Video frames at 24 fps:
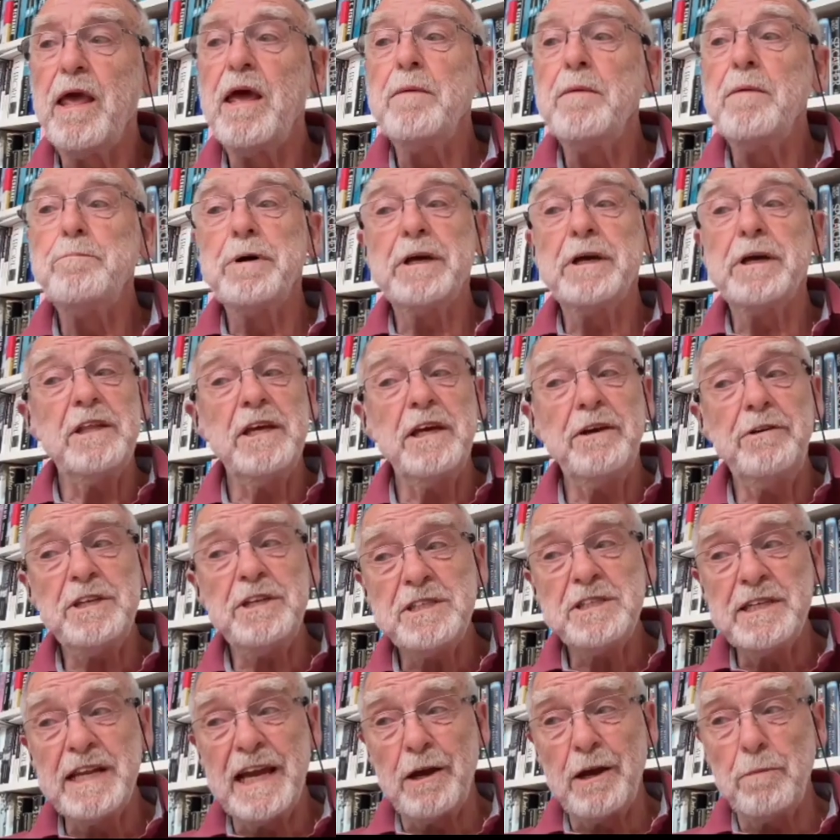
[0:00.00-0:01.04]
But there is
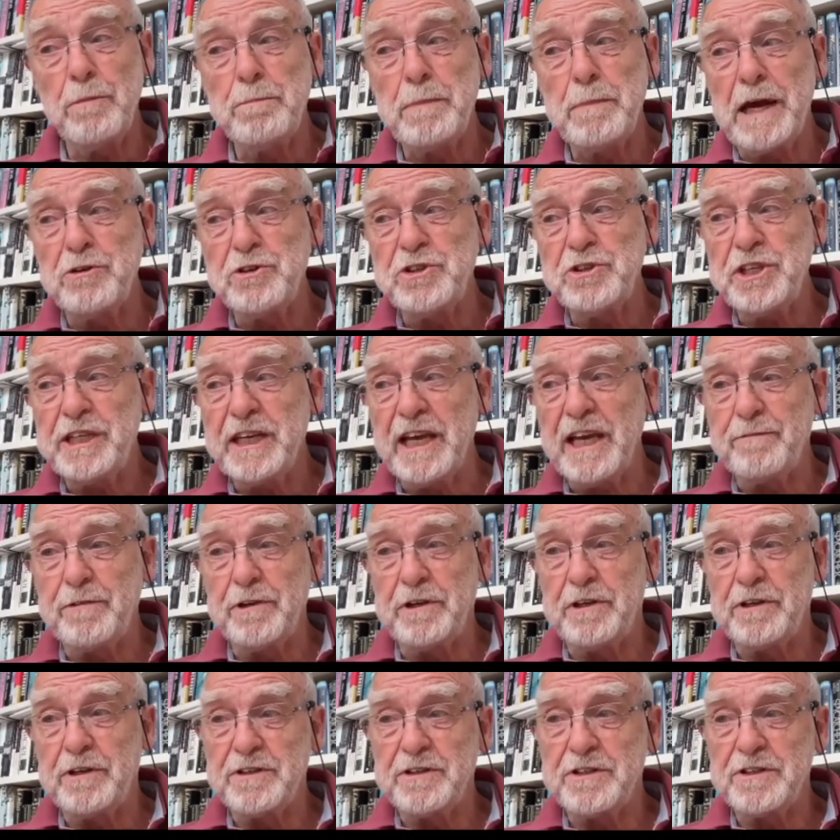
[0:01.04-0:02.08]
now mounting
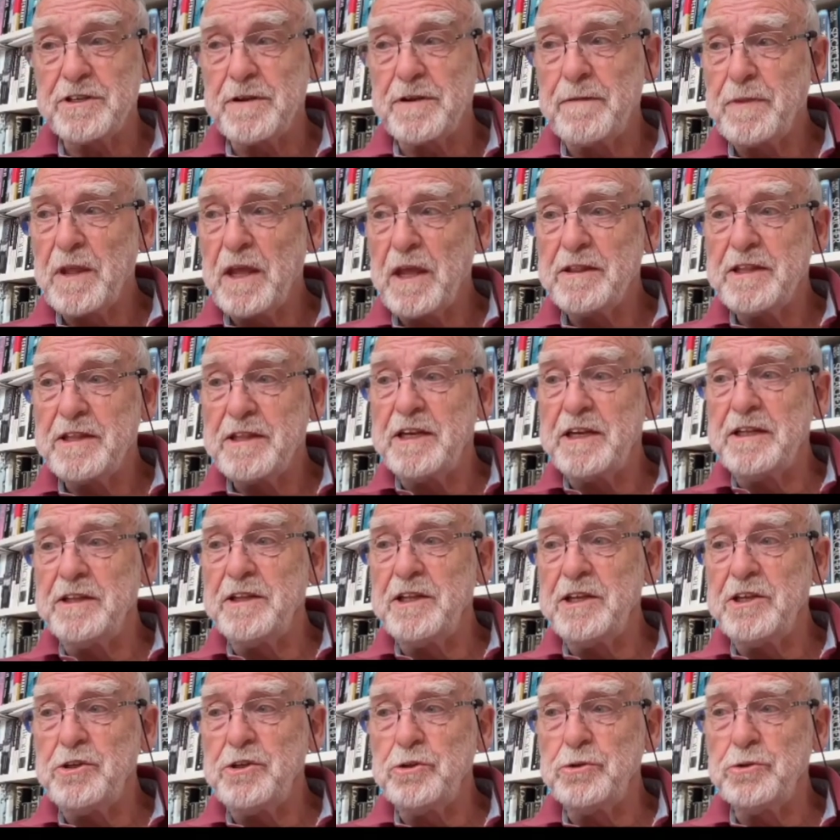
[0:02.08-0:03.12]
evidence that in
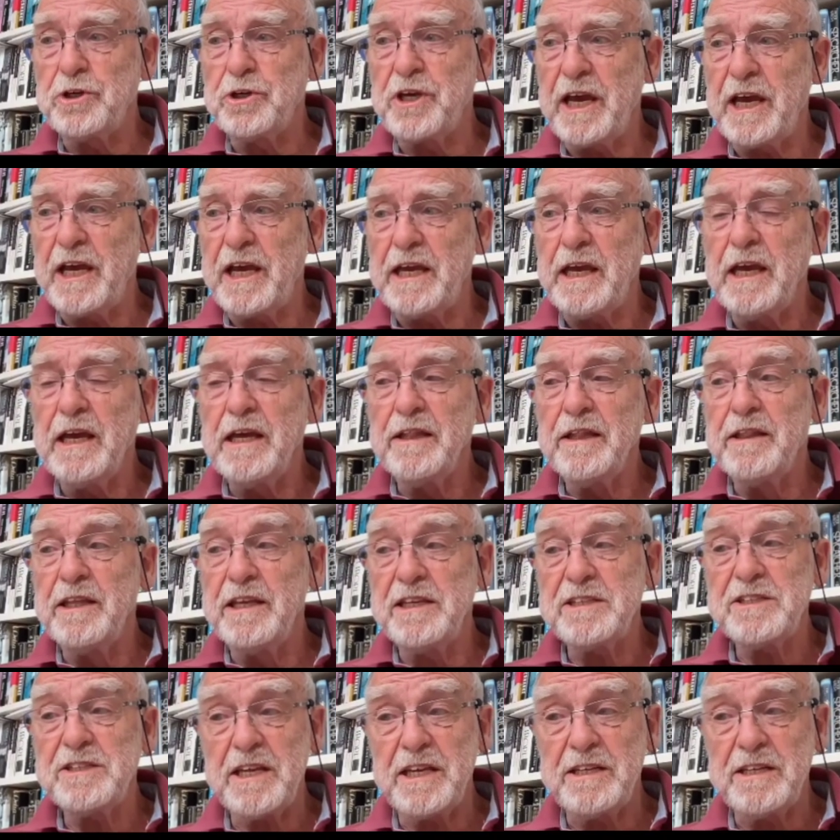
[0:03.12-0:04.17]
the UK,
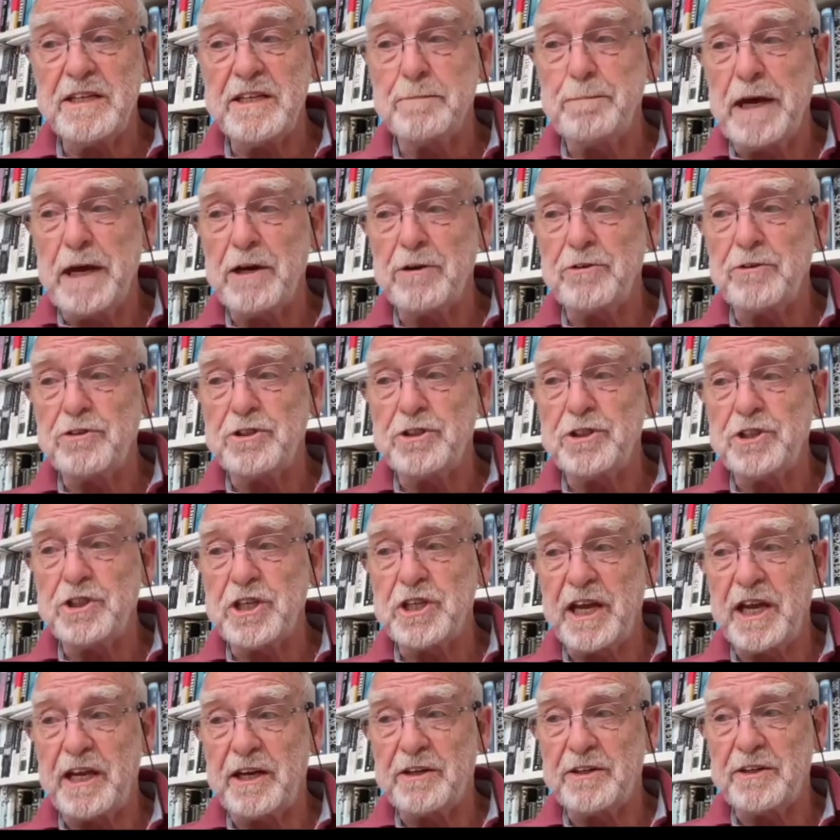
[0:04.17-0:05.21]
this is about to
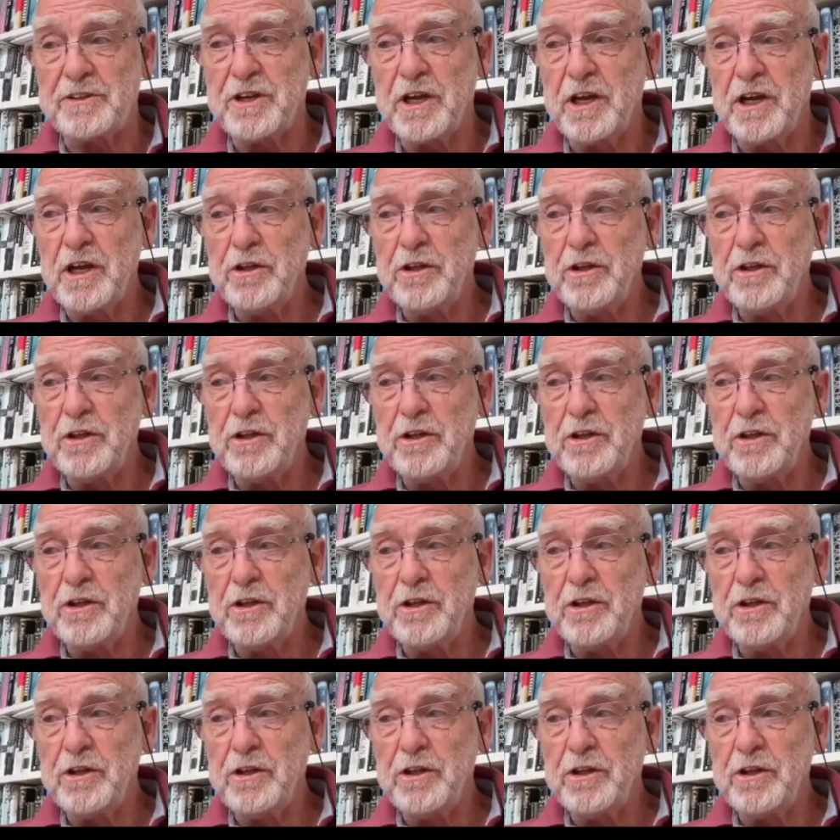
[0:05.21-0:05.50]
change.